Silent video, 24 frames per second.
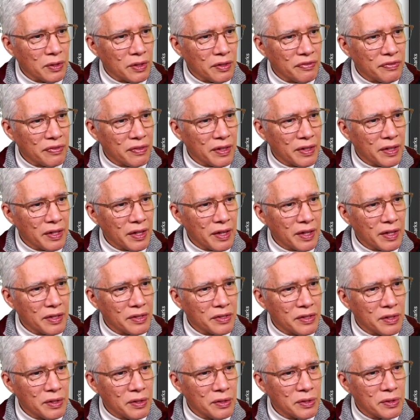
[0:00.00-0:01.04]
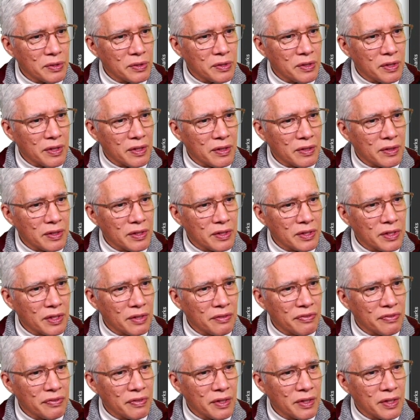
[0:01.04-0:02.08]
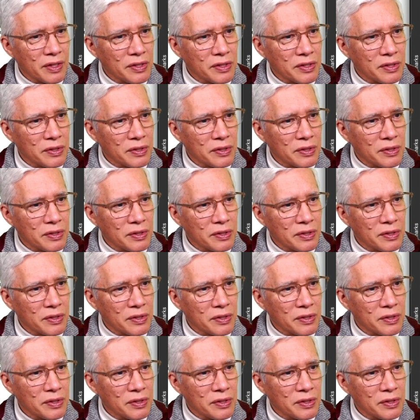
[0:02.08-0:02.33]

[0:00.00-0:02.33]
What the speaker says: Friend adds user to their list of friends